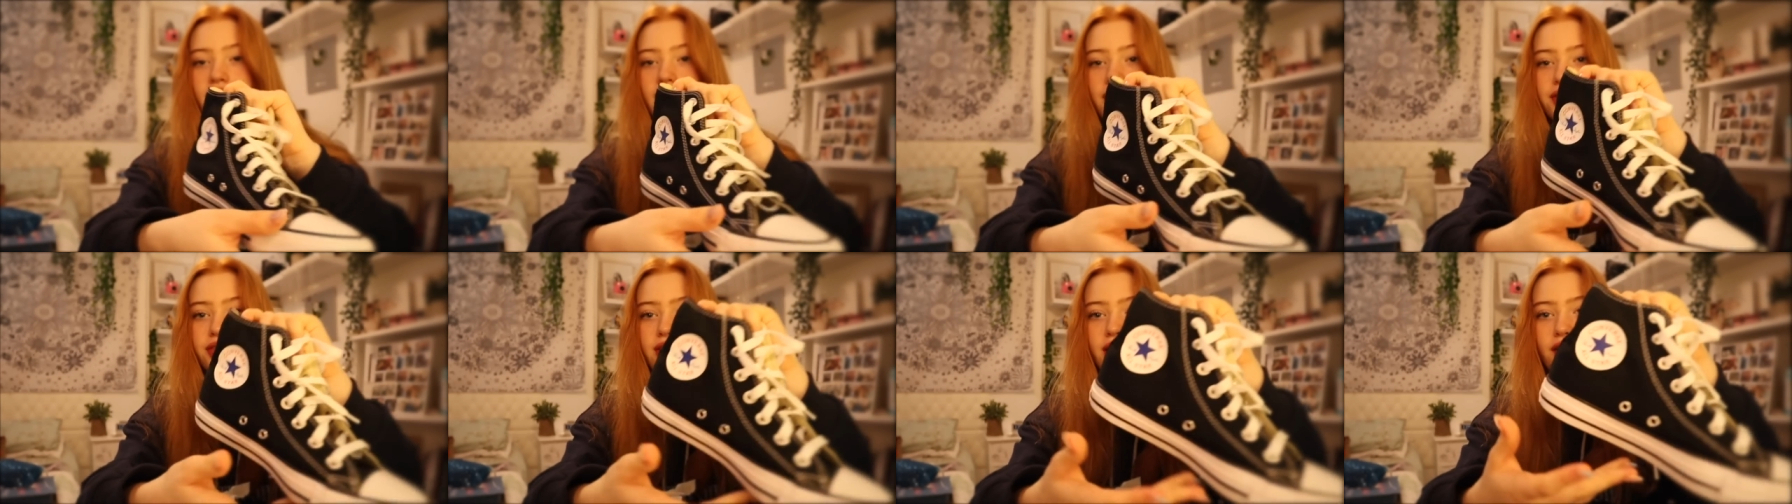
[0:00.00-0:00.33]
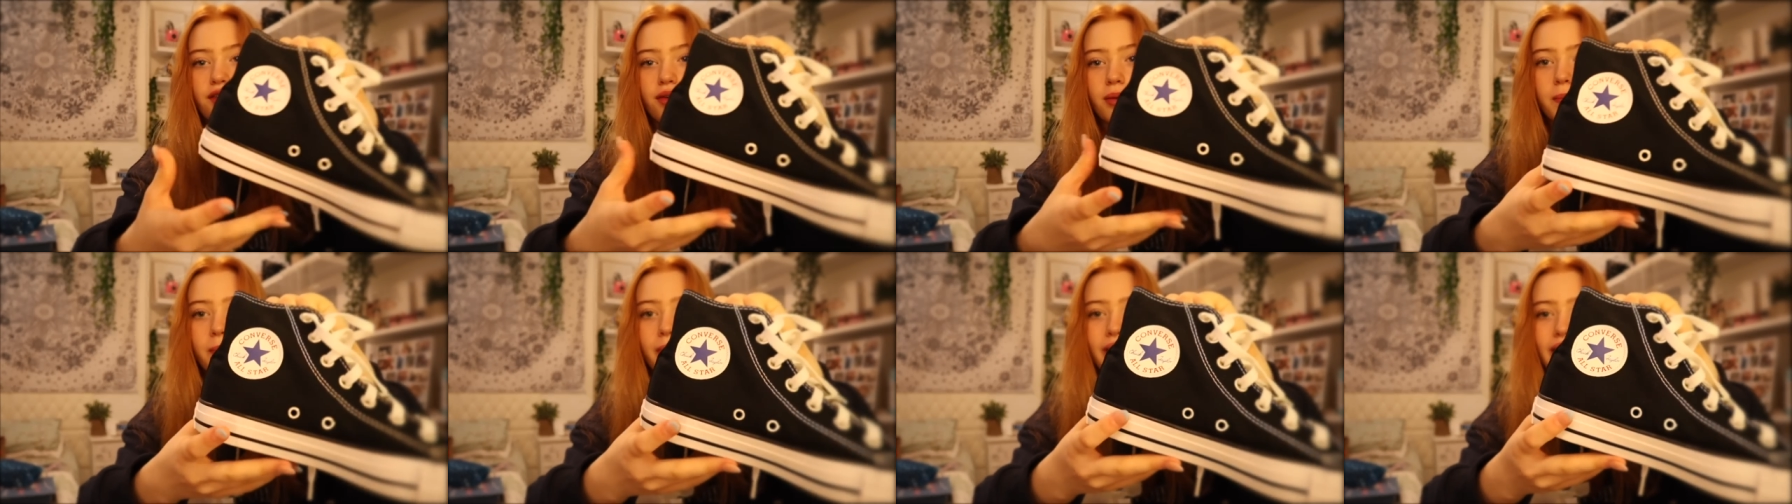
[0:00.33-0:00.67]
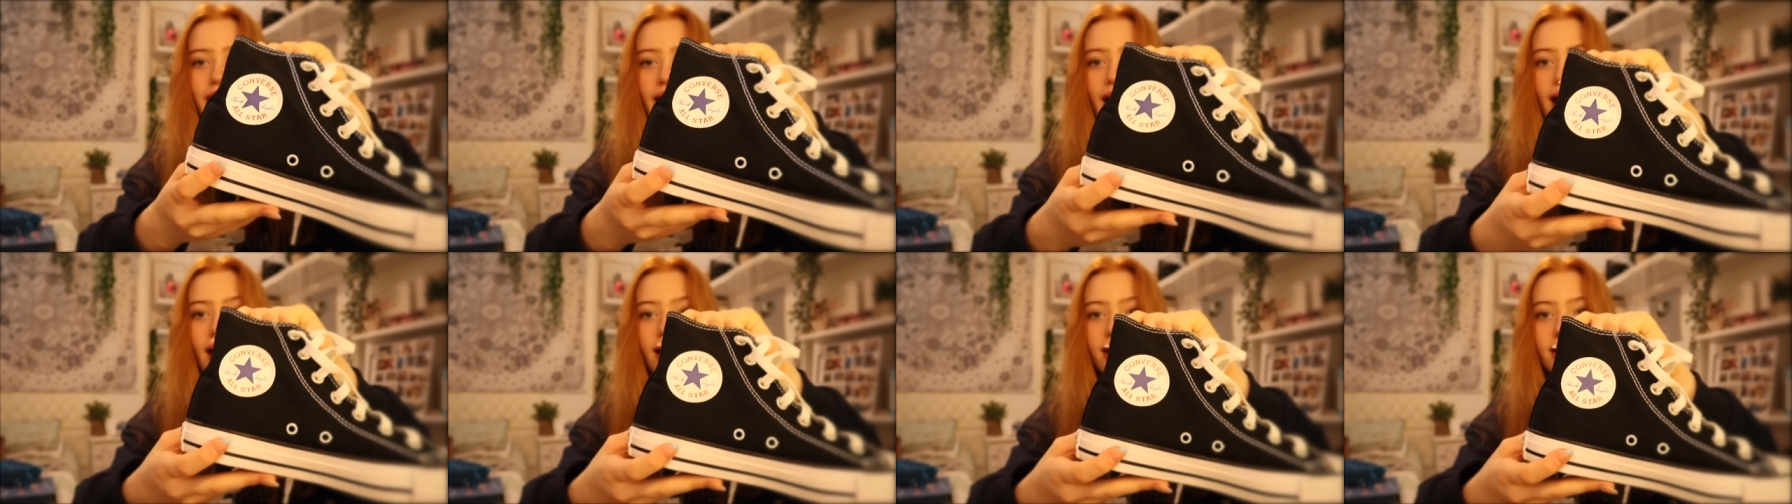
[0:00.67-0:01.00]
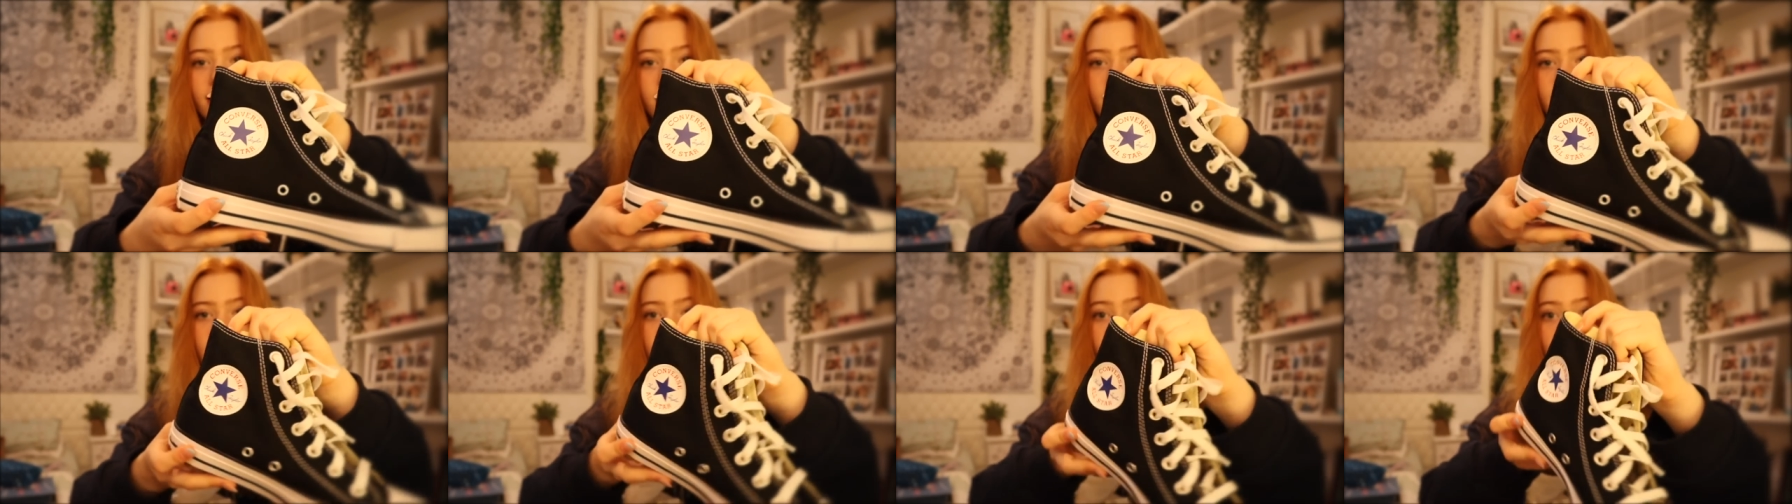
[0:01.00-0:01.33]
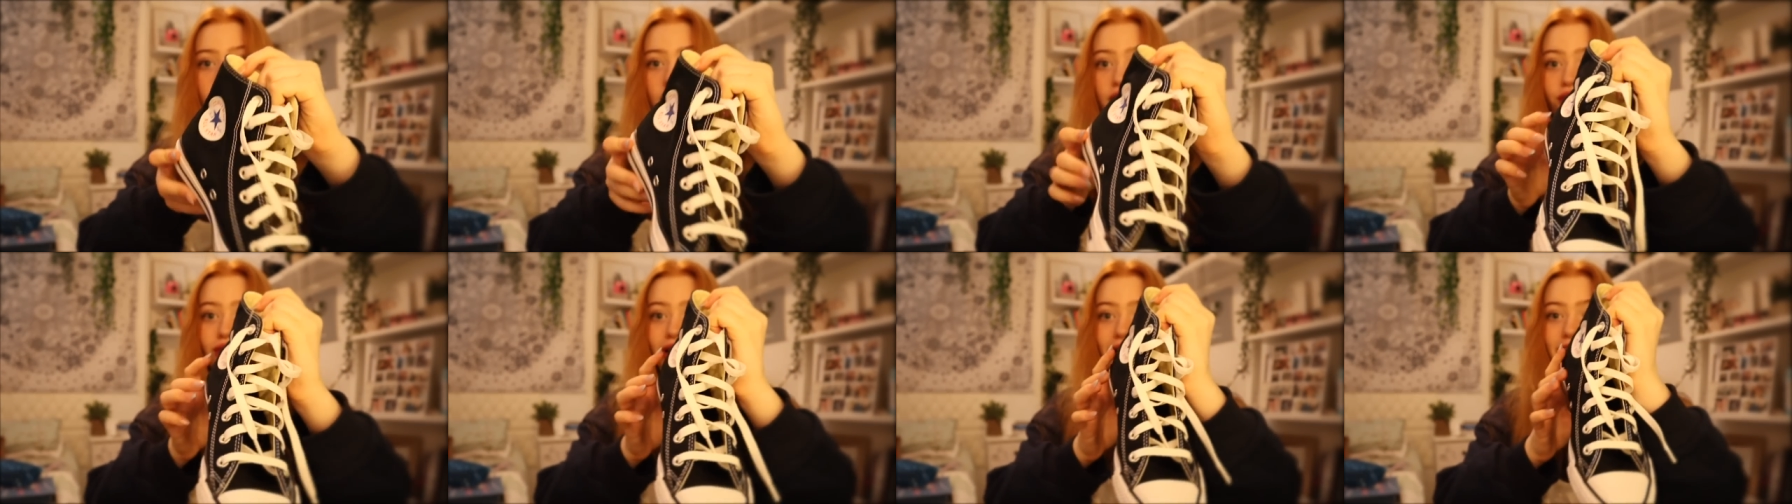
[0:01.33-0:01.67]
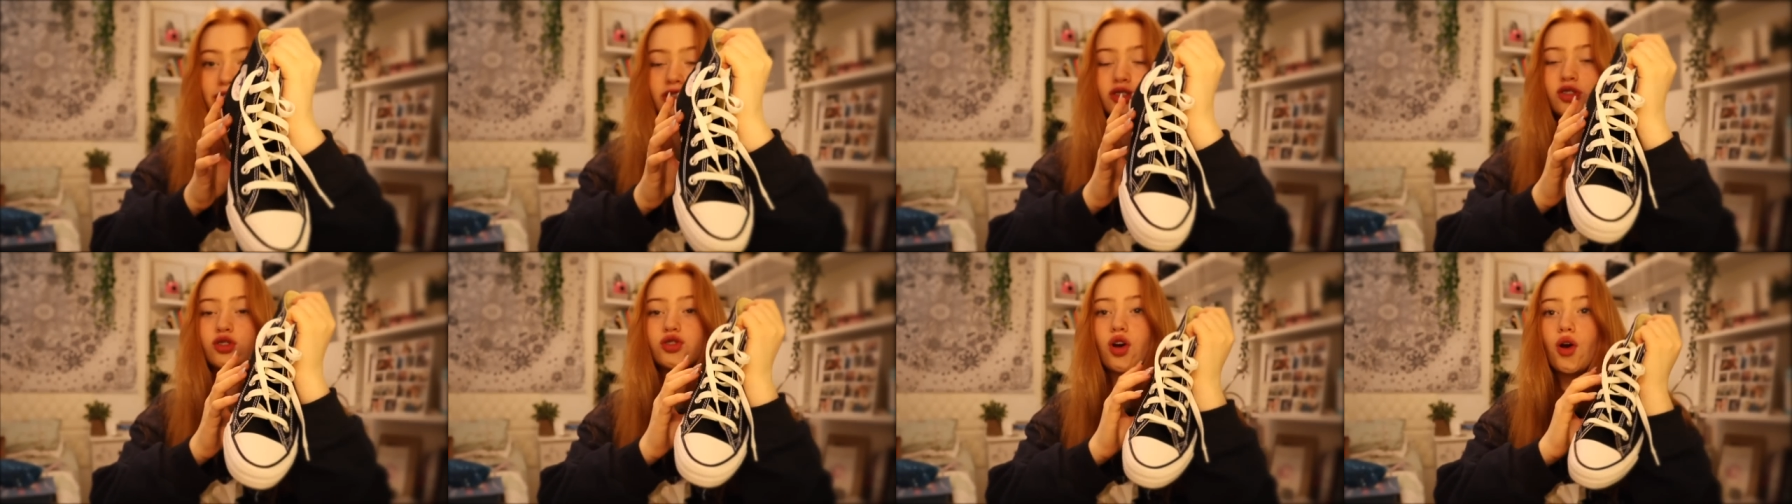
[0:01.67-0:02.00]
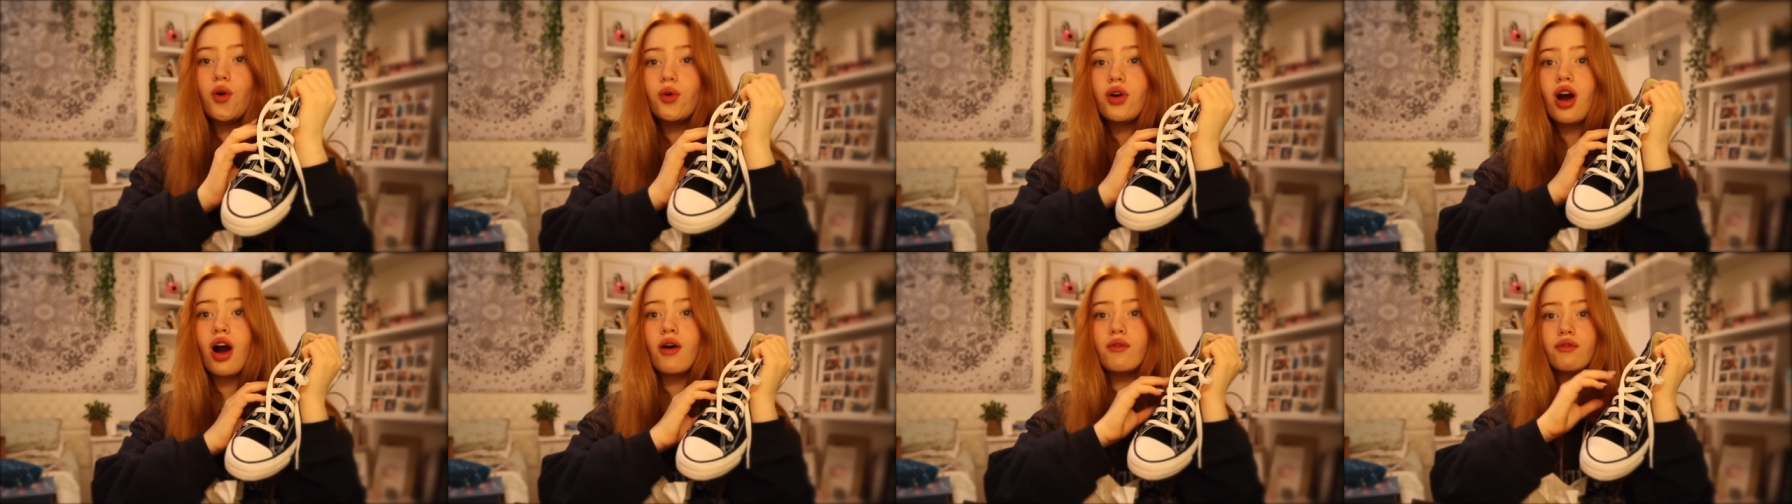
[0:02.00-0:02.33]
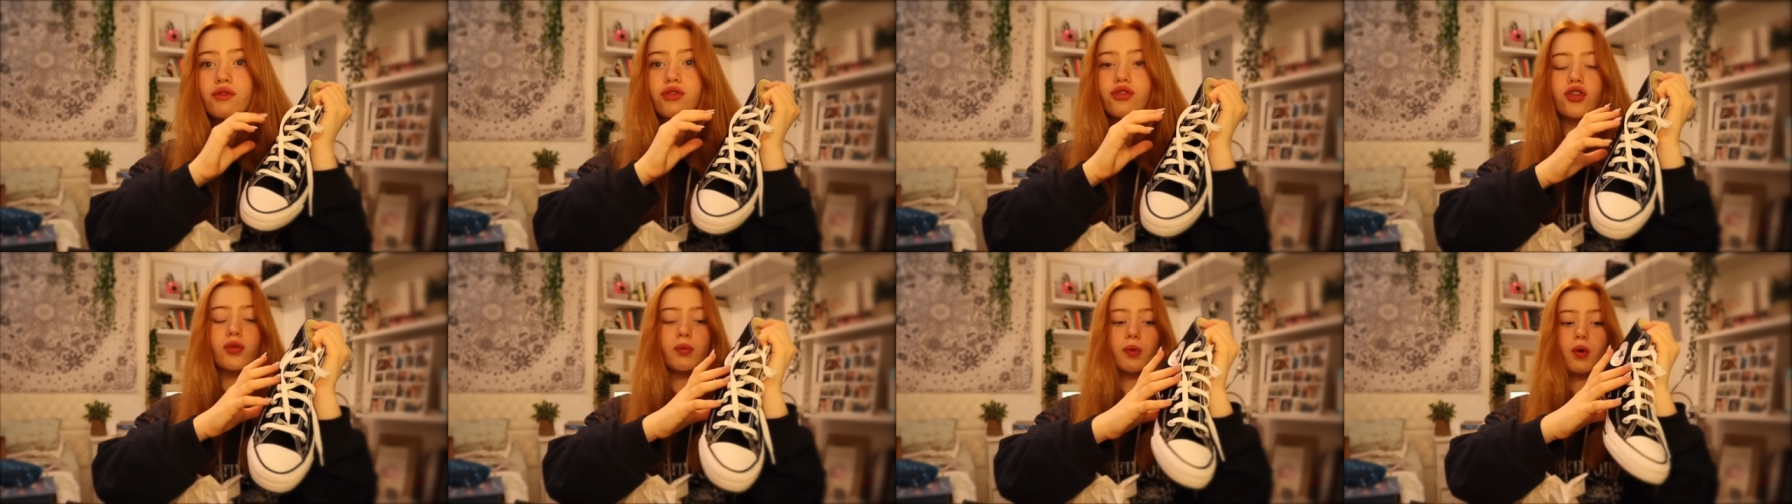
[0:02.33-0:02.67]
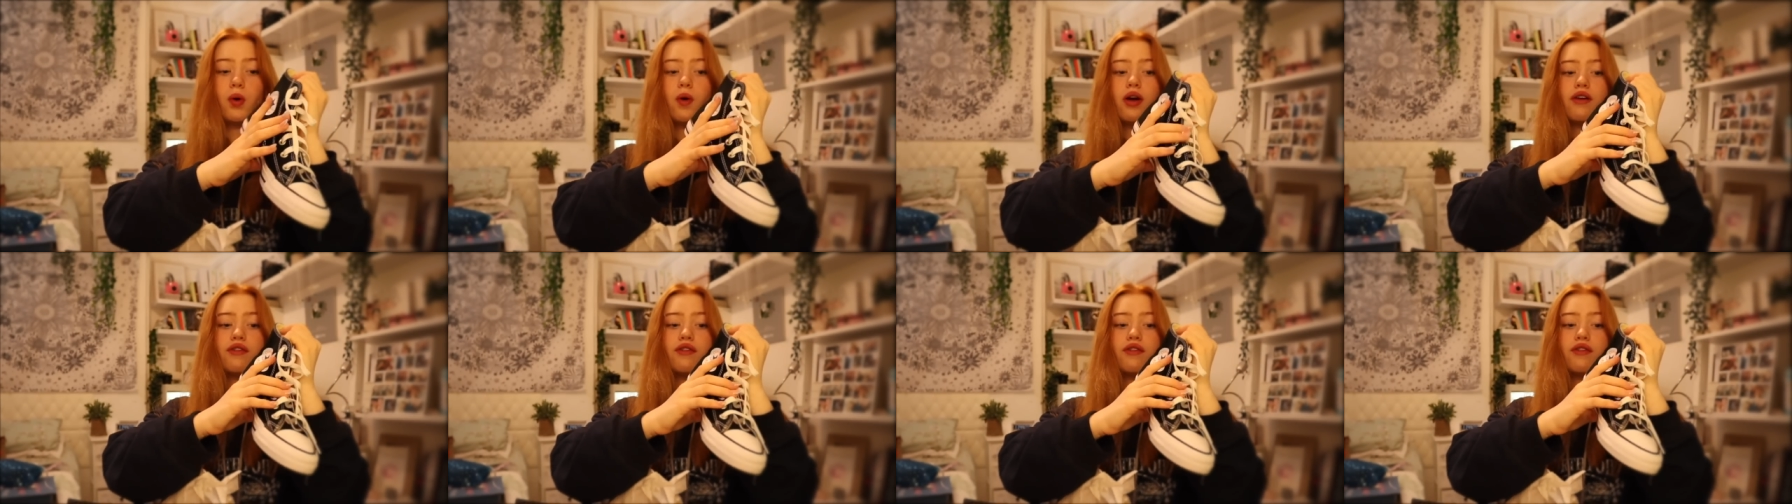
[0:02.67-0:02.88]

and they're in black. They're so comfortable.